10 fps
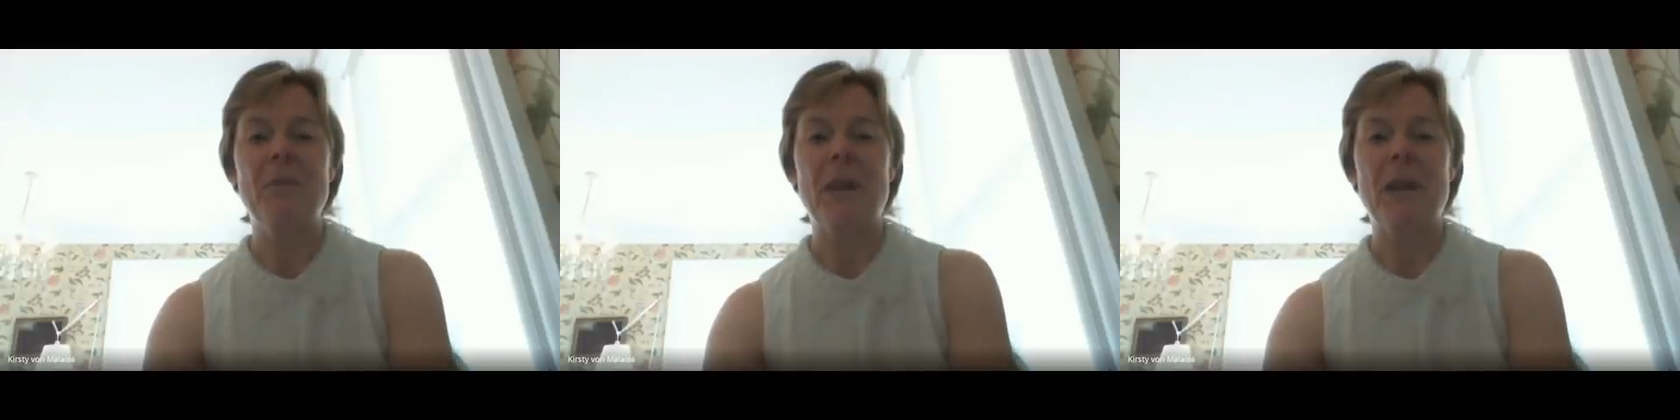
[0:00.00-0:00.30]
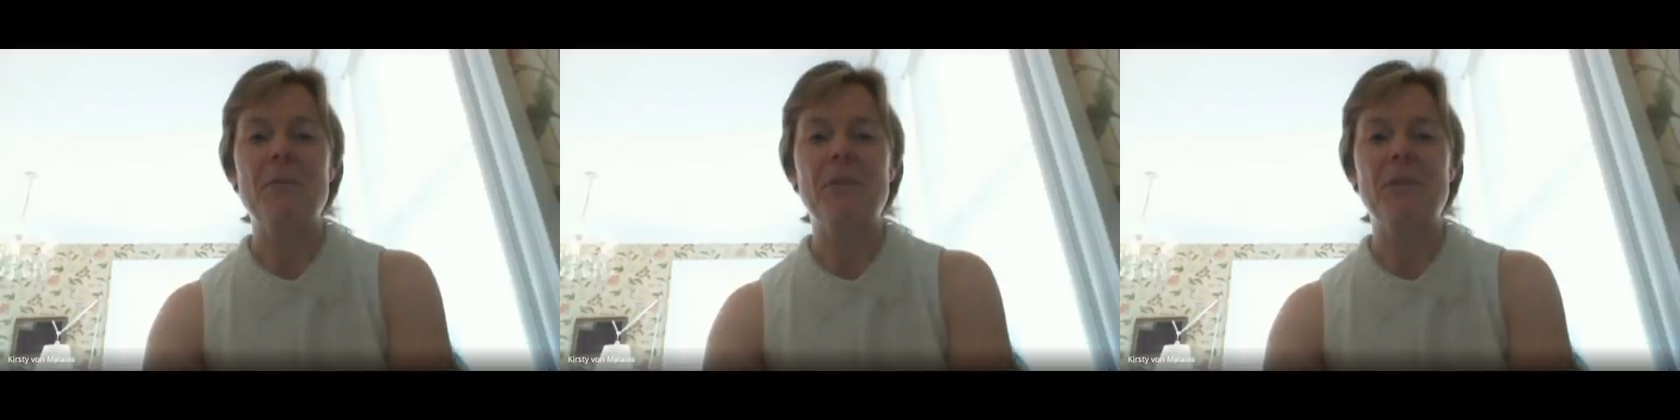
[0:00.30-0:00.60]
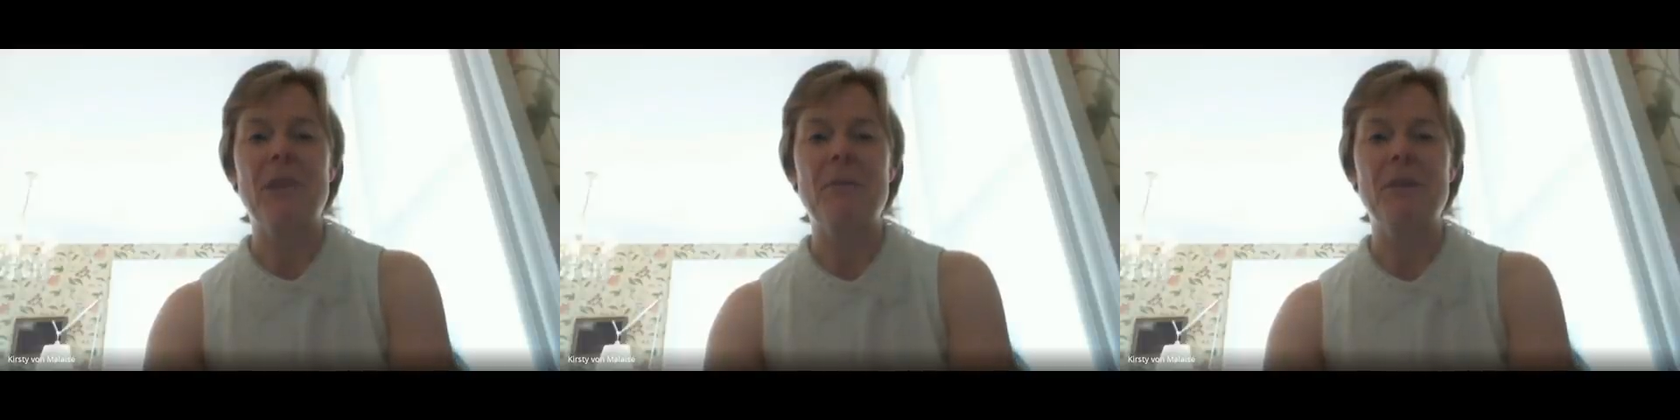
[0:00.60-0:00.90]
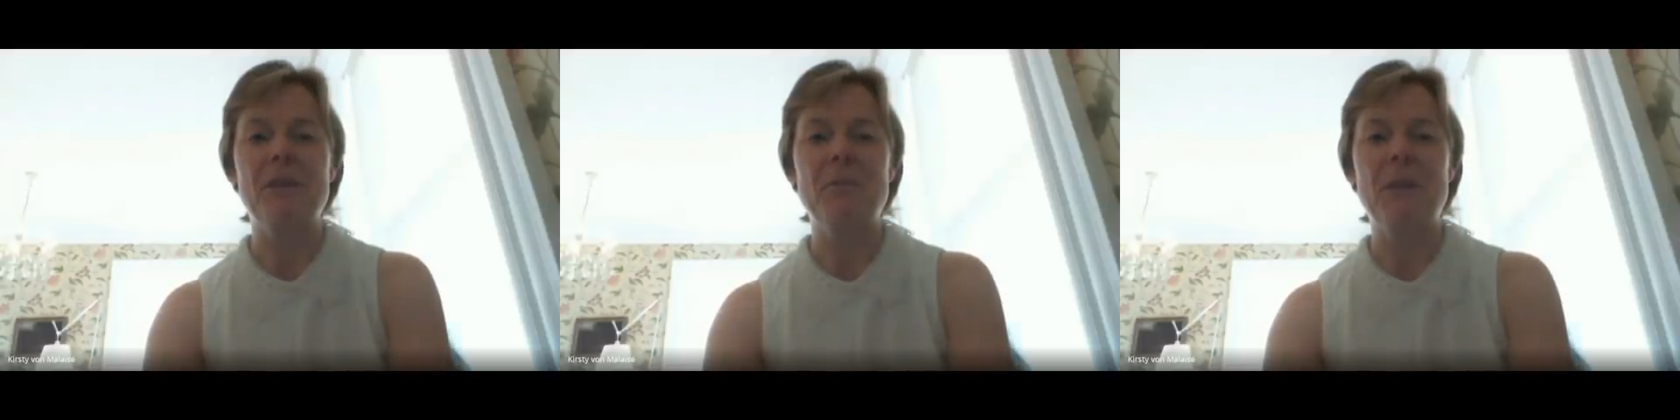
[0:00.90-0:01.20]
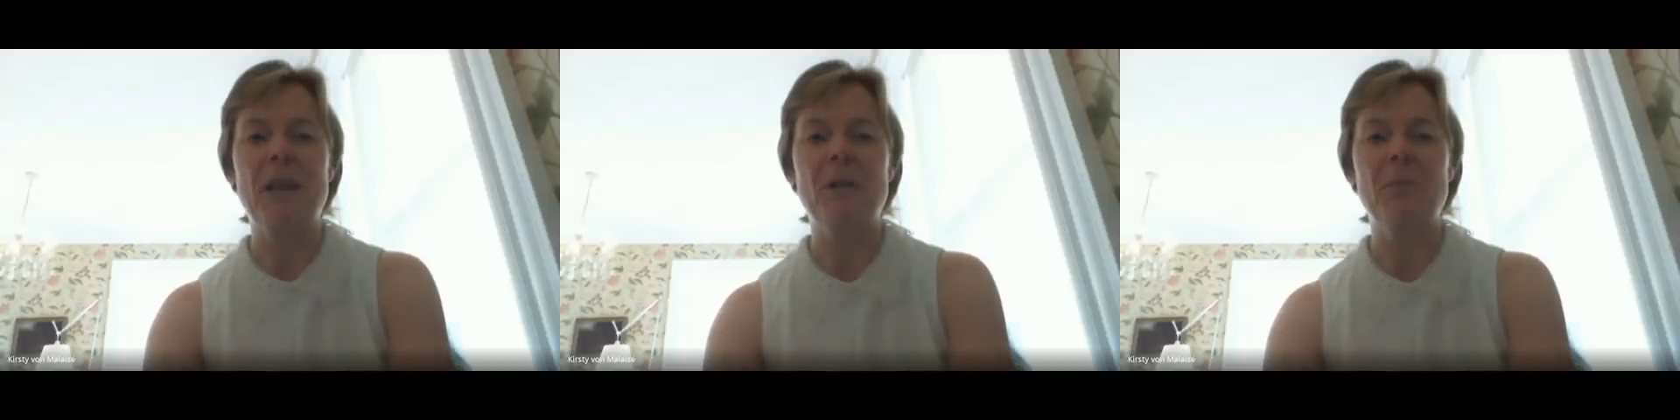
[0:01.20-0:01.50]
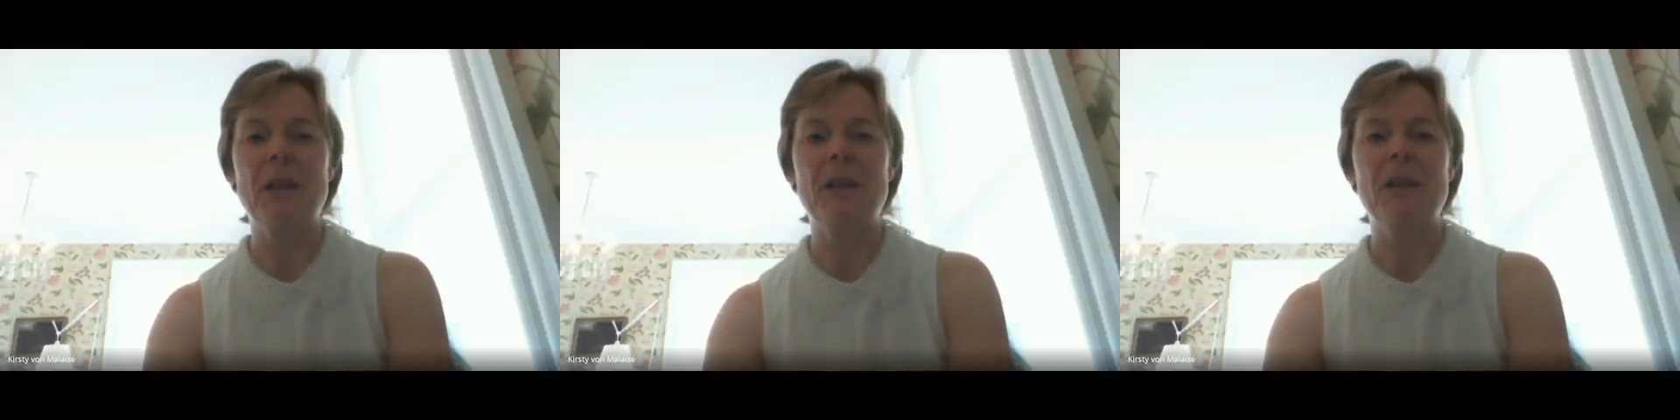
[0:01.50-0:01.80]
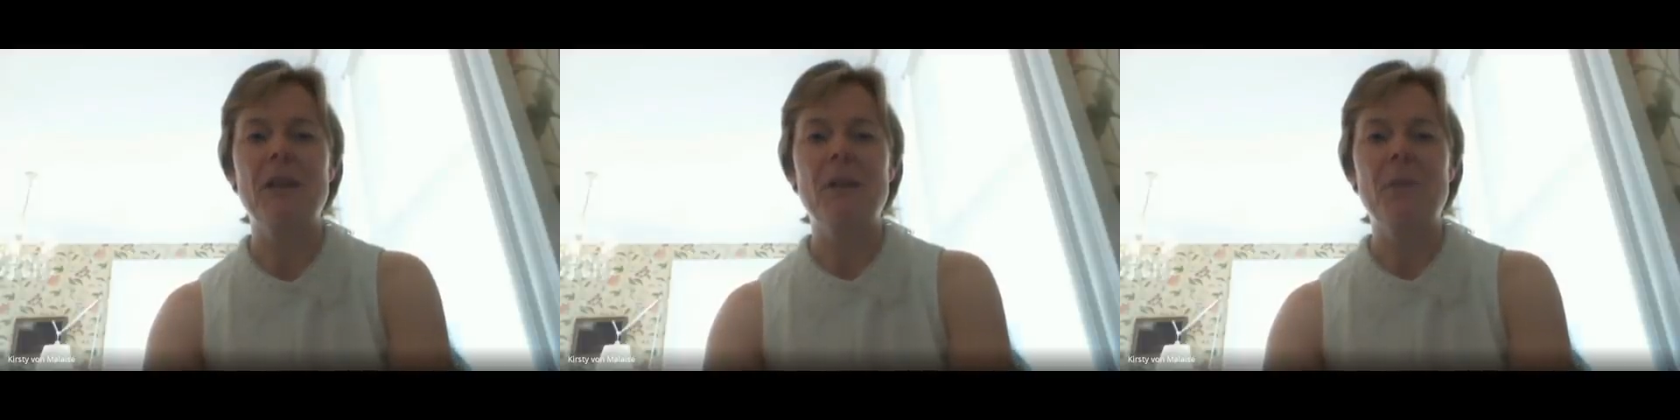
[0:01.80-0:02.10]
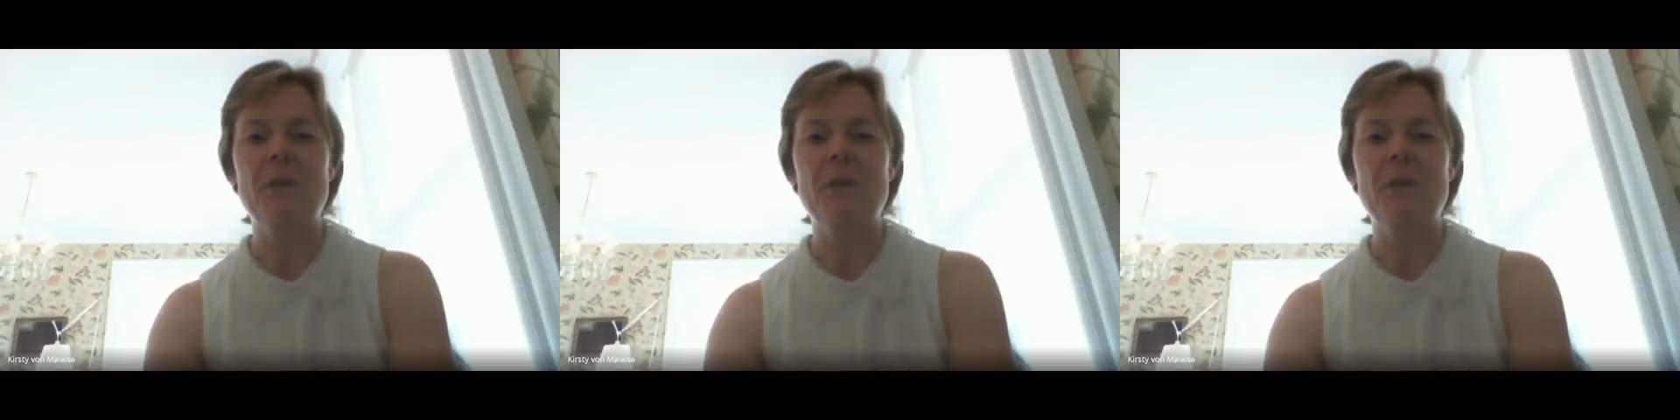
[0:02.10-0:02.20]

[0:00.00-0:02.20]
Perhaps the families have been helping